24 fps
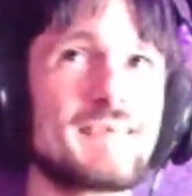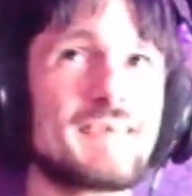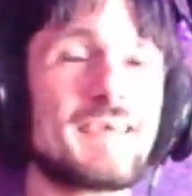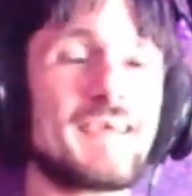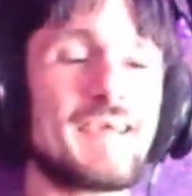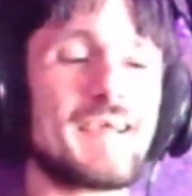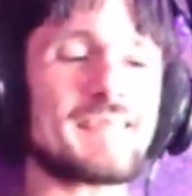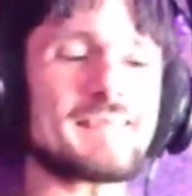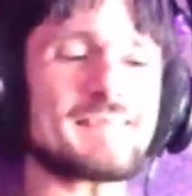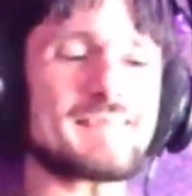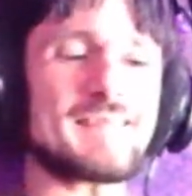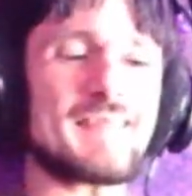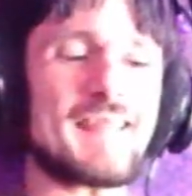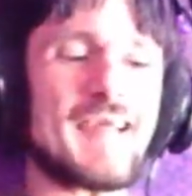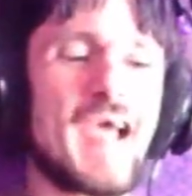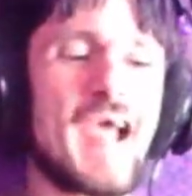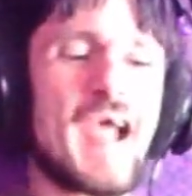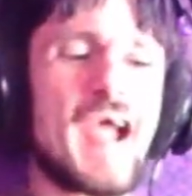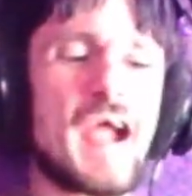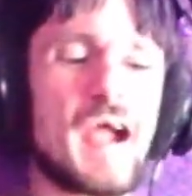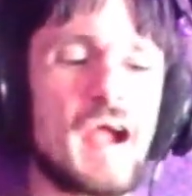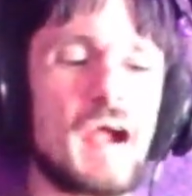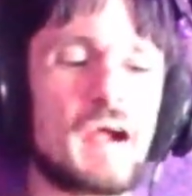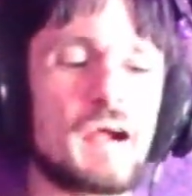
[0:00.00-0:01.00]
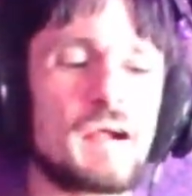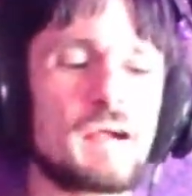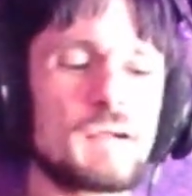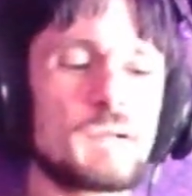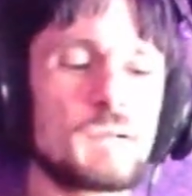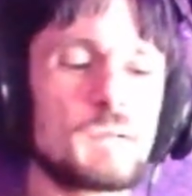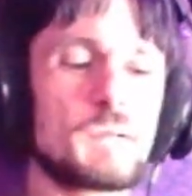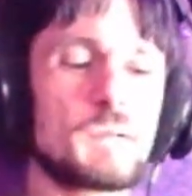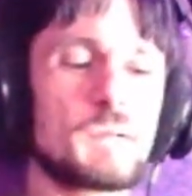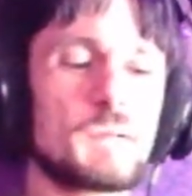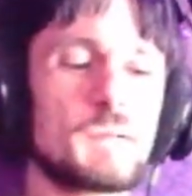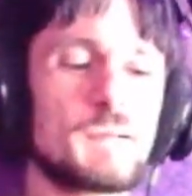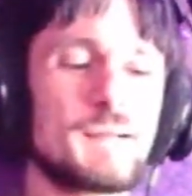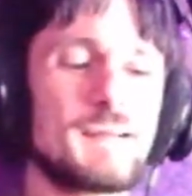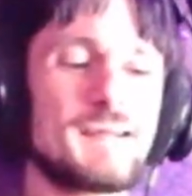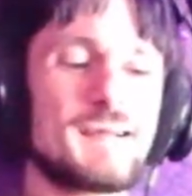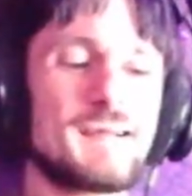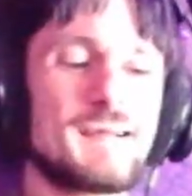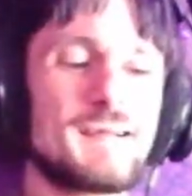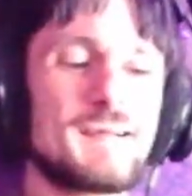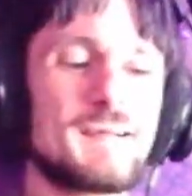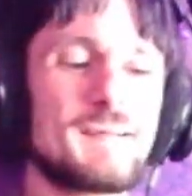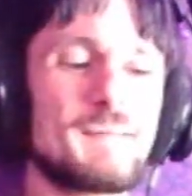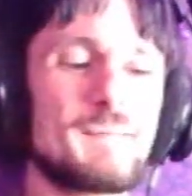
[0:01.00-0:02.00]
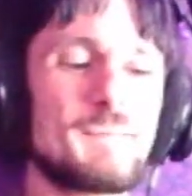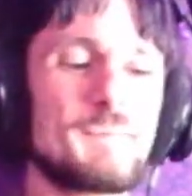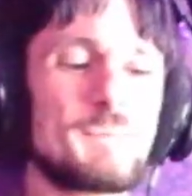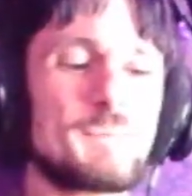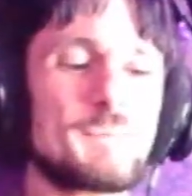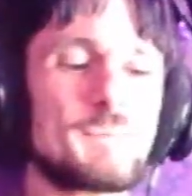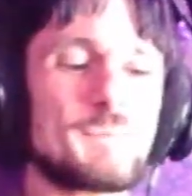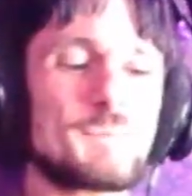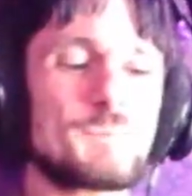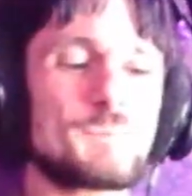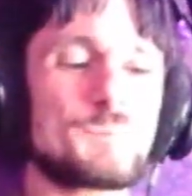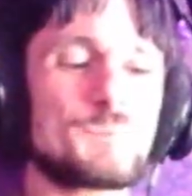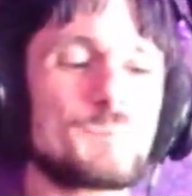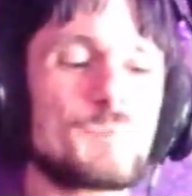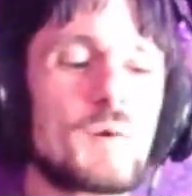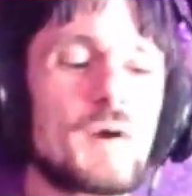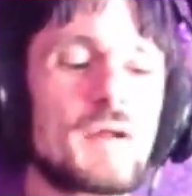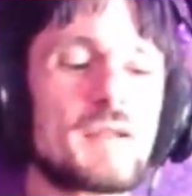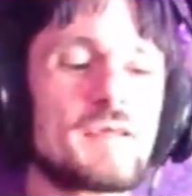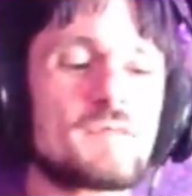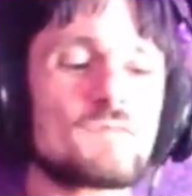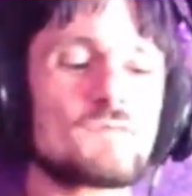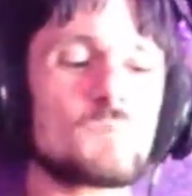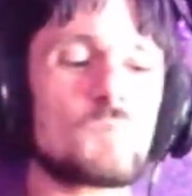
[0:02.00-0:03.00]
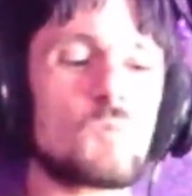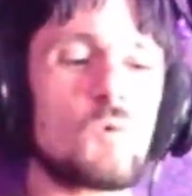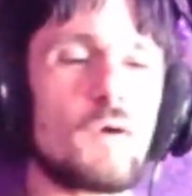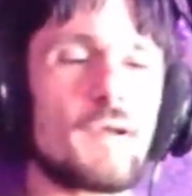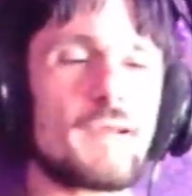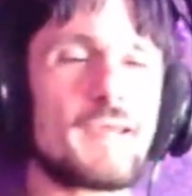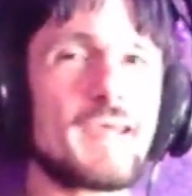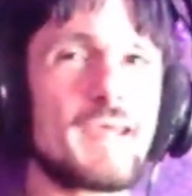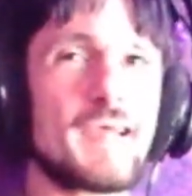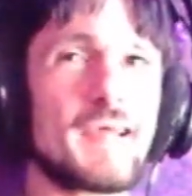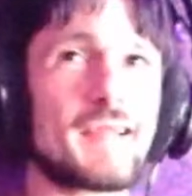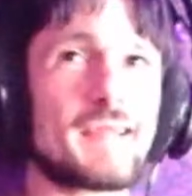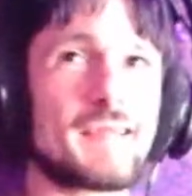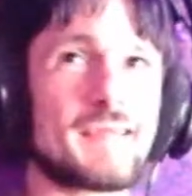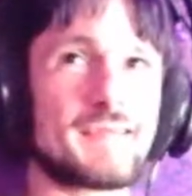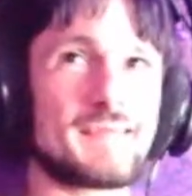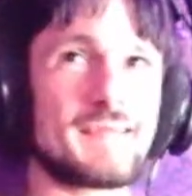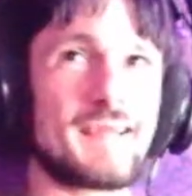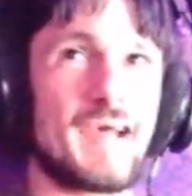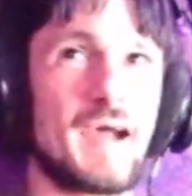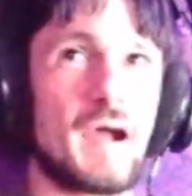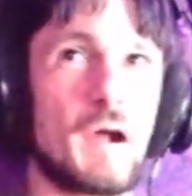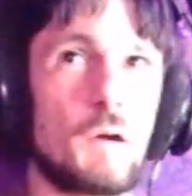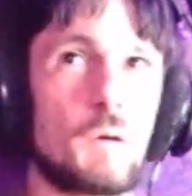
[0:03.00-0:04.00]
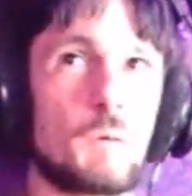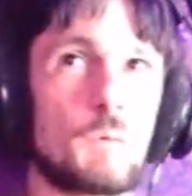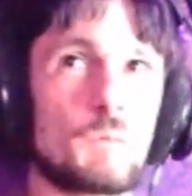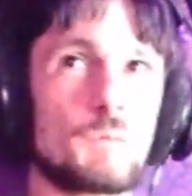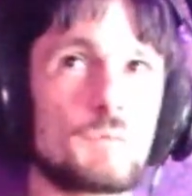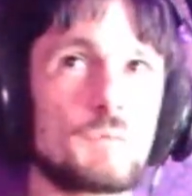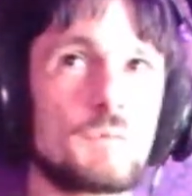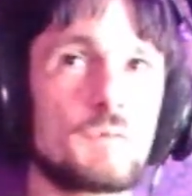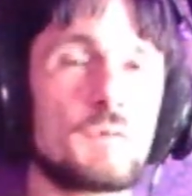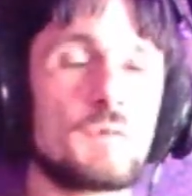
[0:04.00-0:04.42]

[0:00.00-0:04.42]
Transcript: It's there, but it's more hidden now.